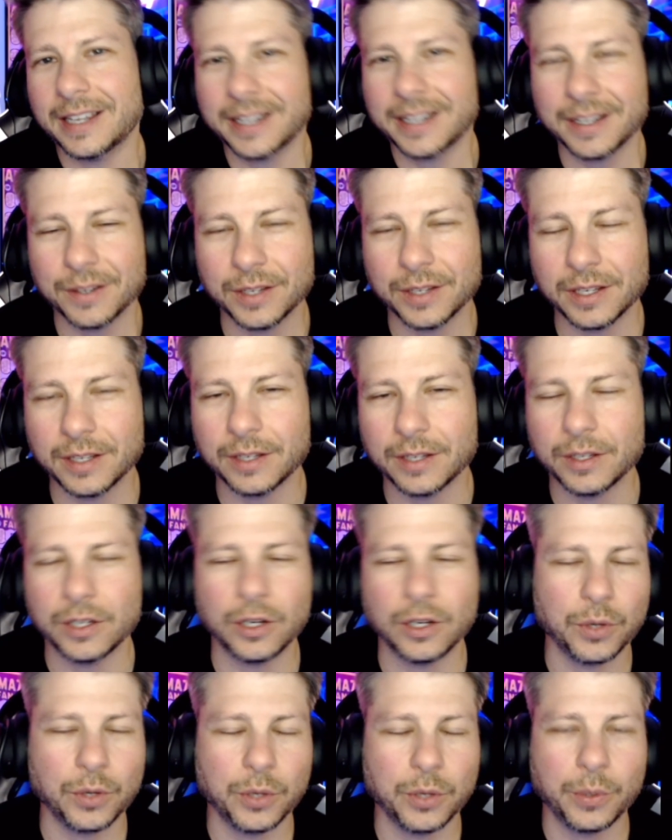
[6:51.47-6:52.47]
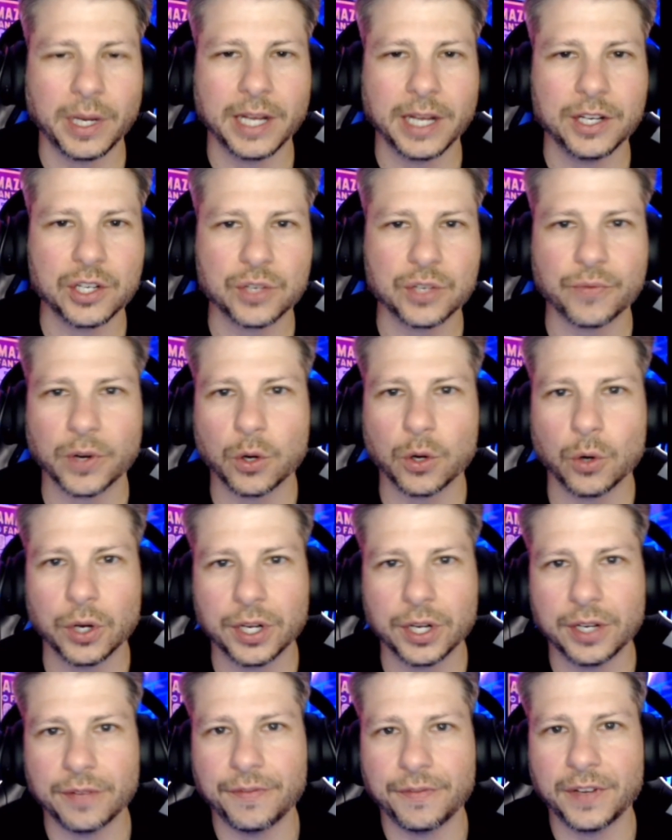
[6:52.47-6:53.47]
like, you and I just
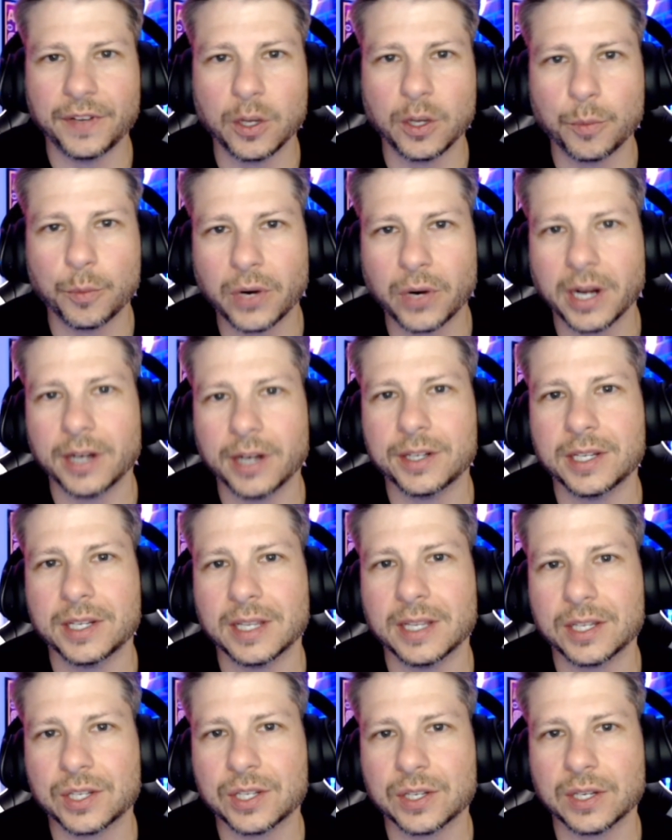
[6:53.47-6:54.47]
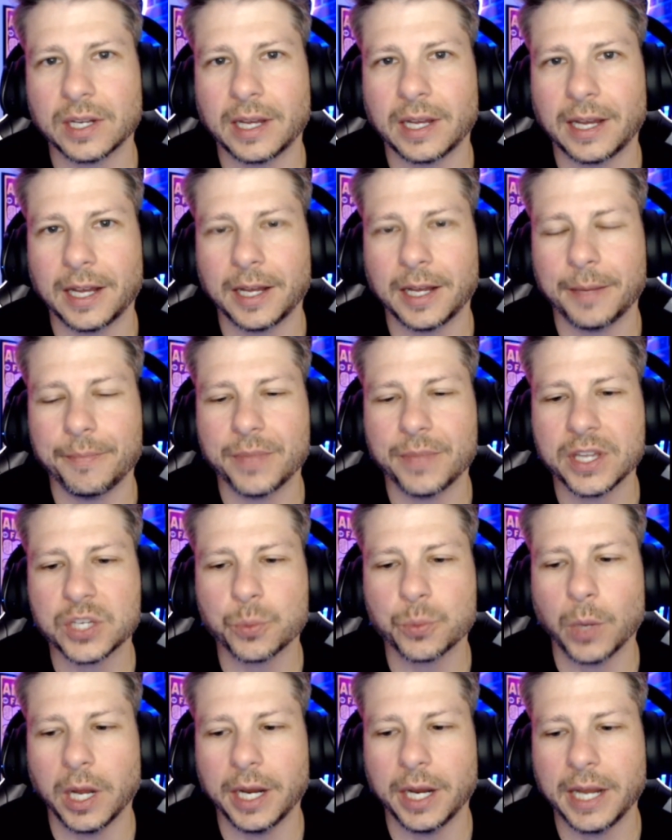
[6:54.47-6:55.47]
recorded a video prior to this
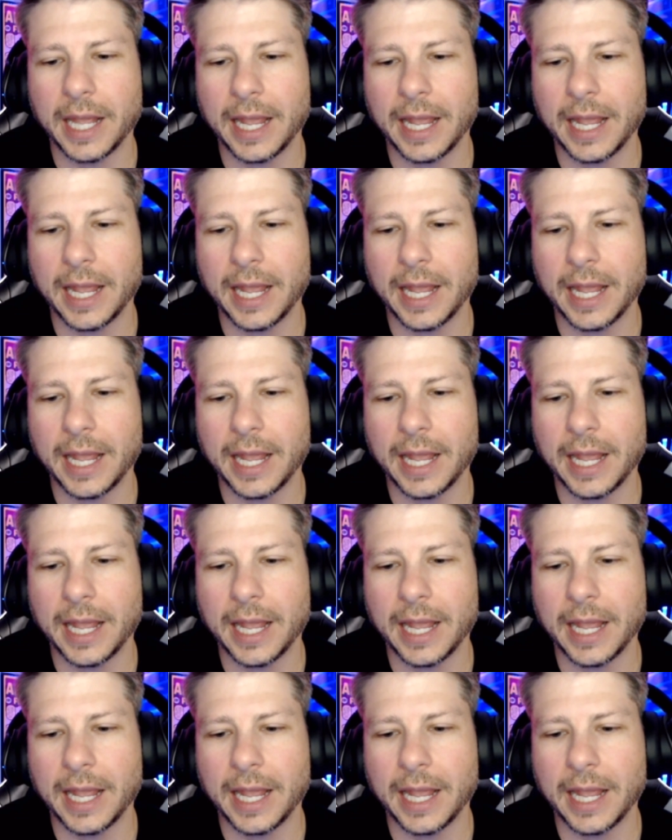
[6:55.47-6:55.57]
one,